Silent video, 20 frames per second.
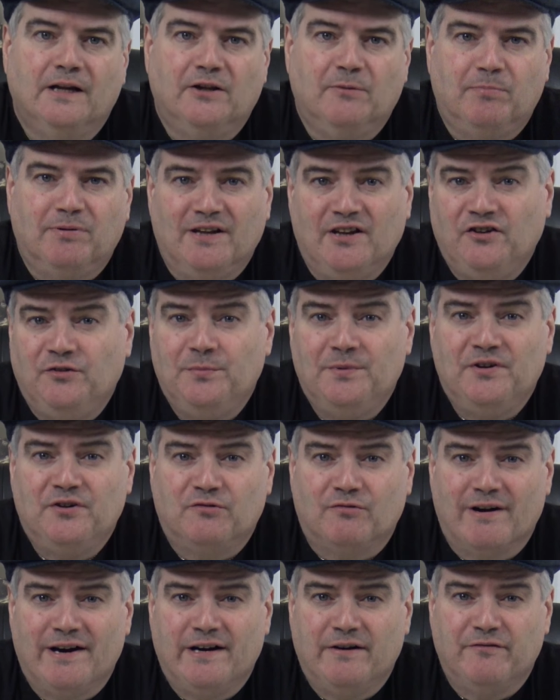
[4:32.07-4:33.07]
The placement
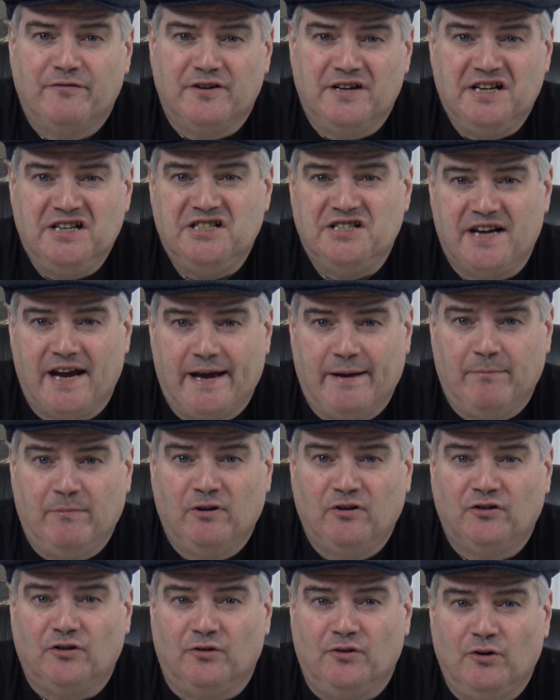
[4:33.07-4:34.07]
is random for each game,
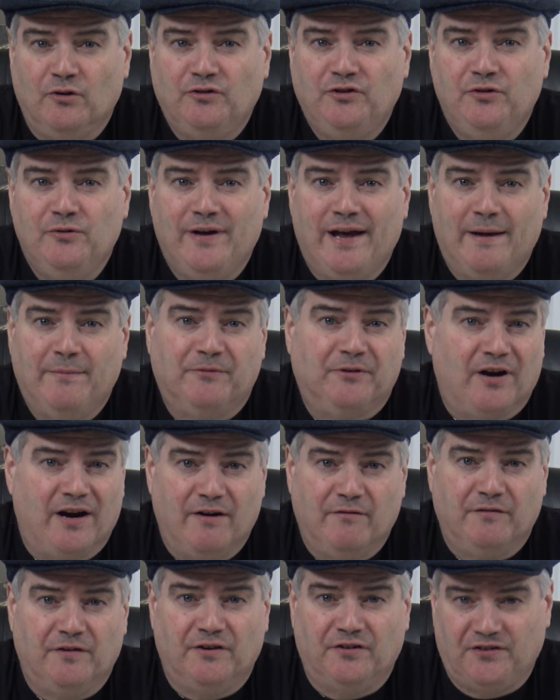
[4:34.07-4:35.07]
so no 2 games are
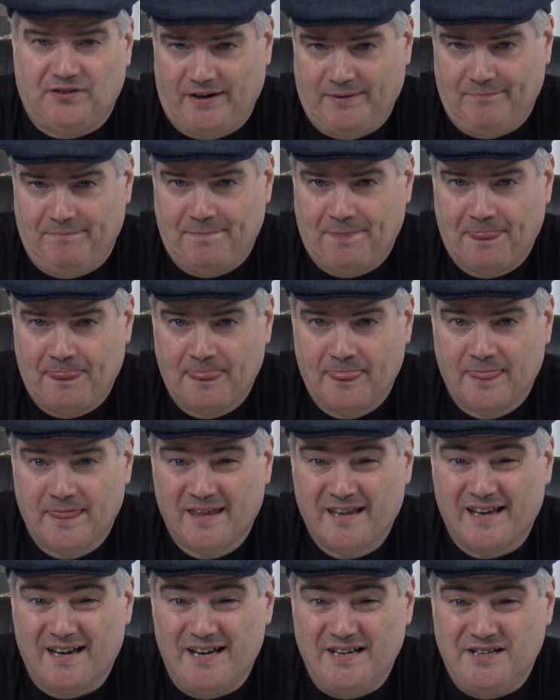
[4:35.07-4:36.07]
ever the same.
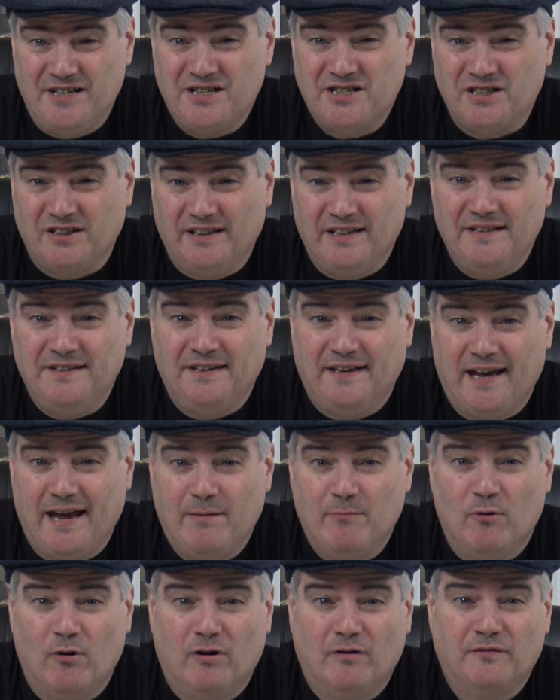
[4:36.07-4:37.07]
Additionally, the
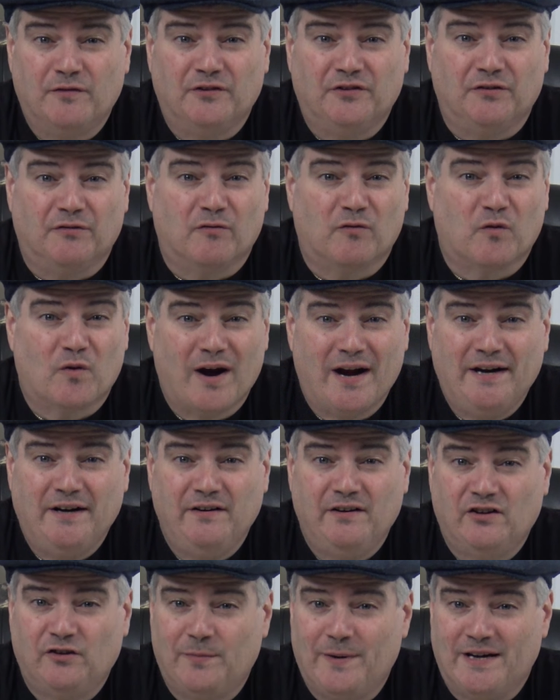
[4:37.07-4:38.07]
game offers a variety
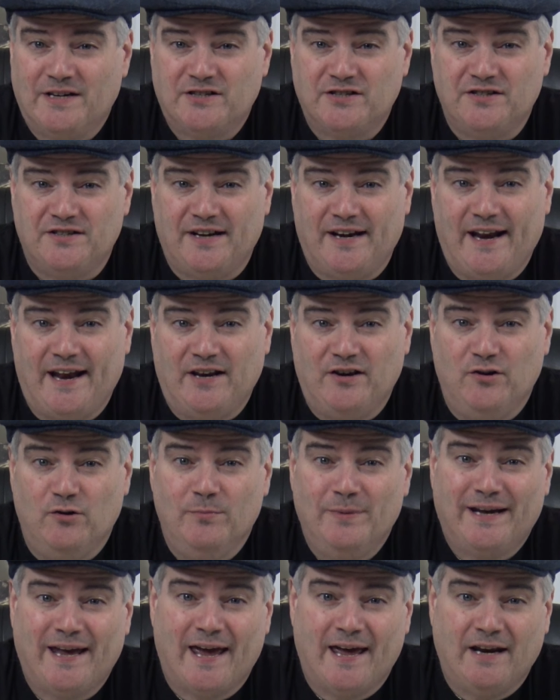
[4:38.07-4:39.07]
of expansions that add new
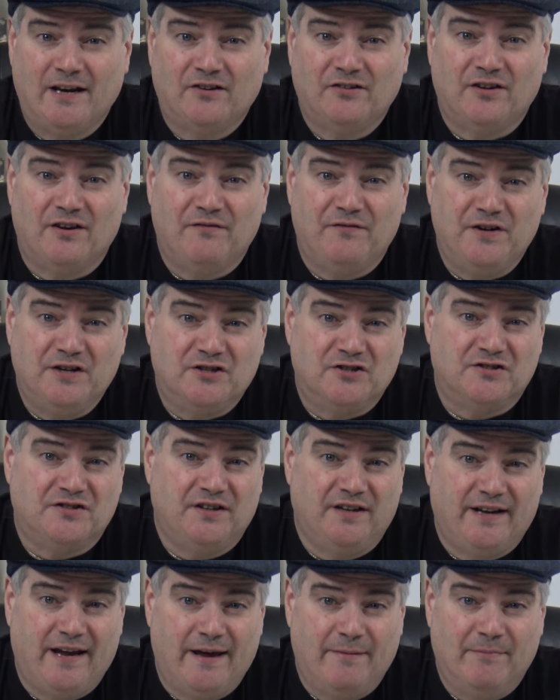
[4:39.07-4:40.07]
mechanics and features
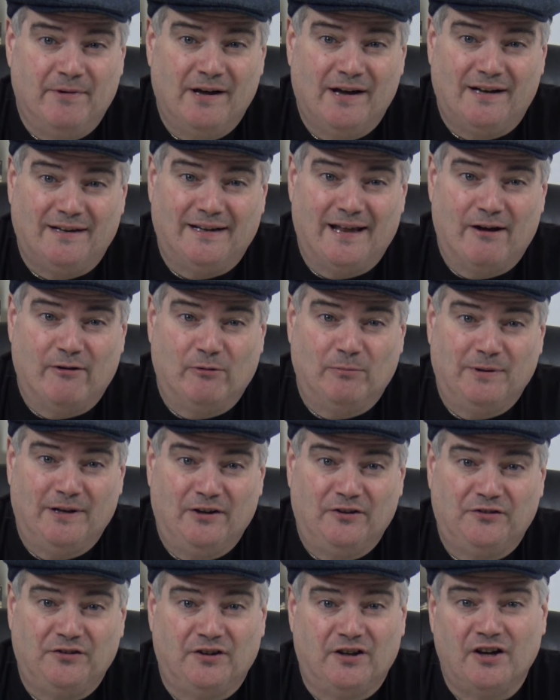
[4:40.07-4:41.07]
to the game, allowing
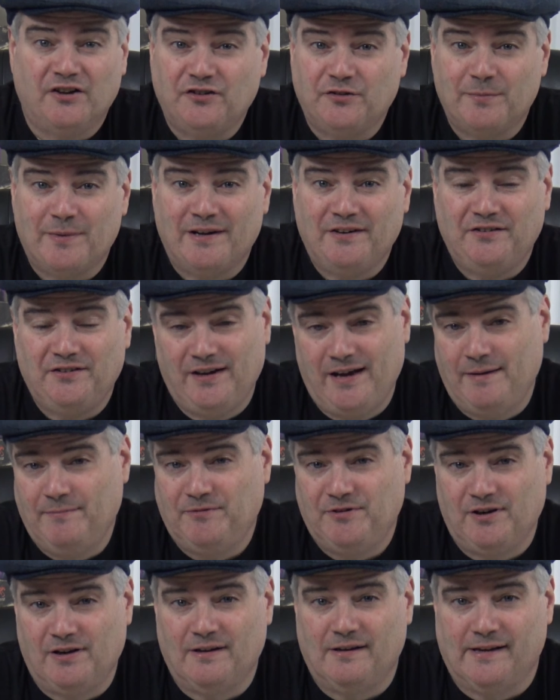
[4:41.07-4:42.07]
players to customize the game
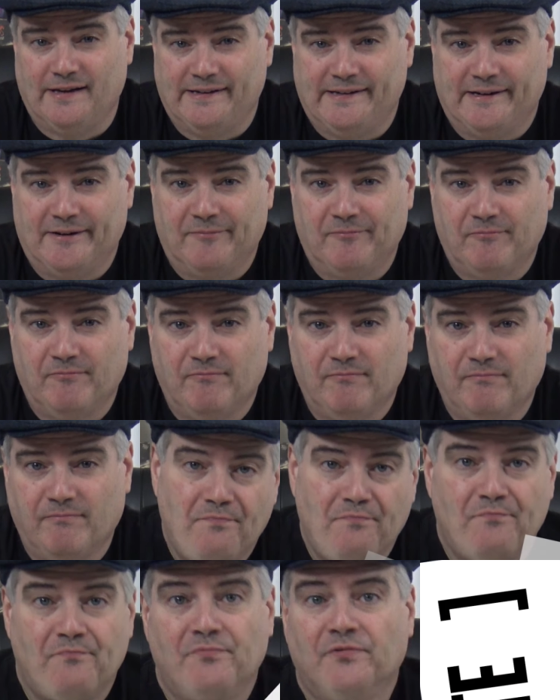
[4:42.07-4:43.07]
to their liking.
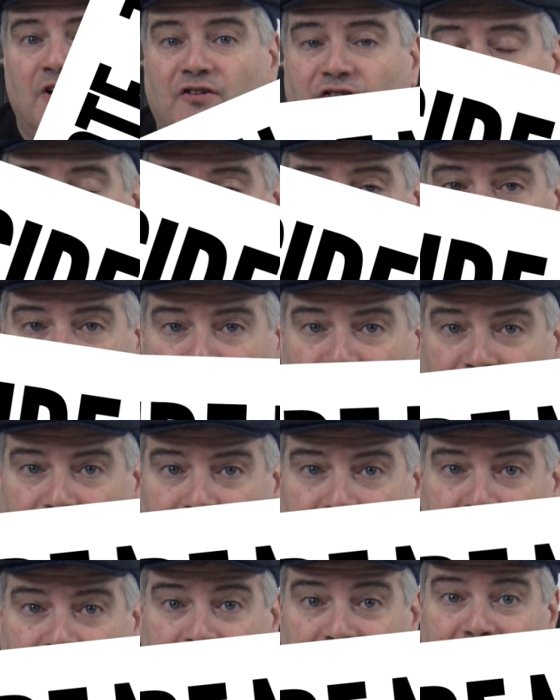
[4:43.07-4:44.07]
Side note.
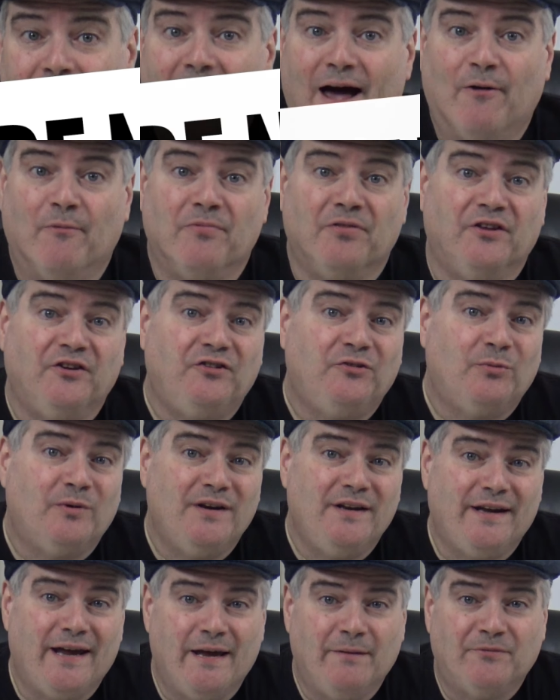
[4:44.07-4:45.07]
Now, this is
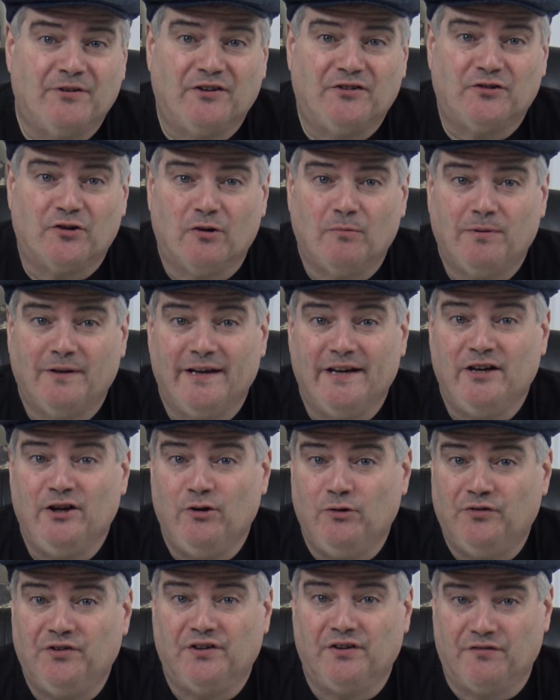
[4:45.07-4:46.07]
one of the games I started playing
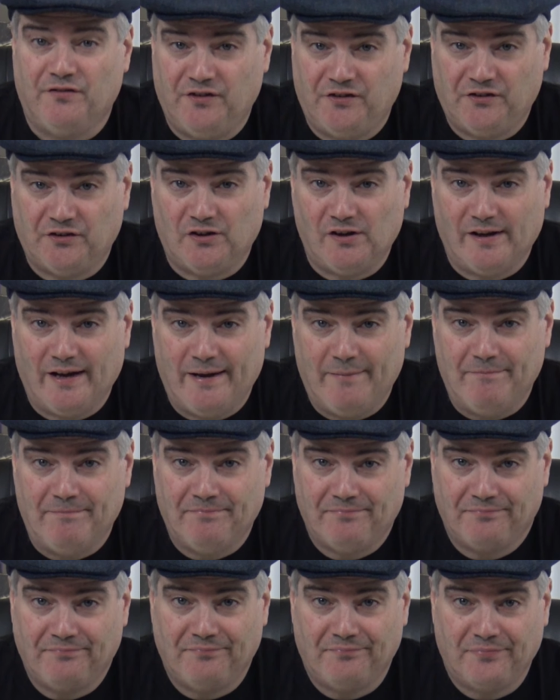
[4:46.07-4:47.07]
using the physical game.
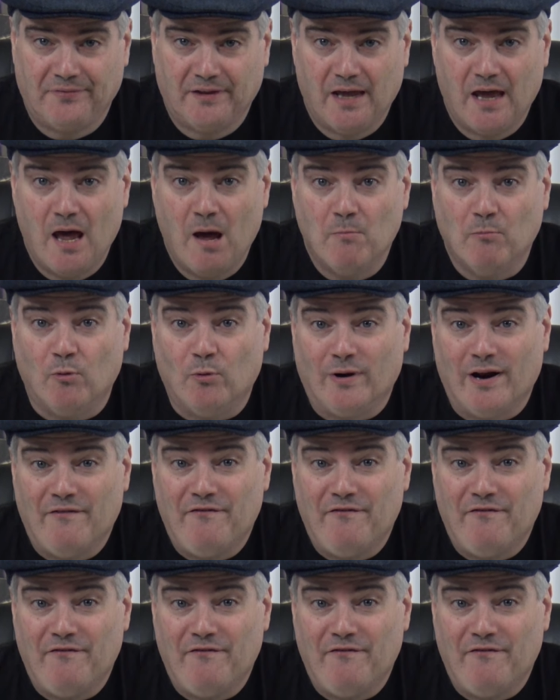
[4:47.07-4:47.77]
But when I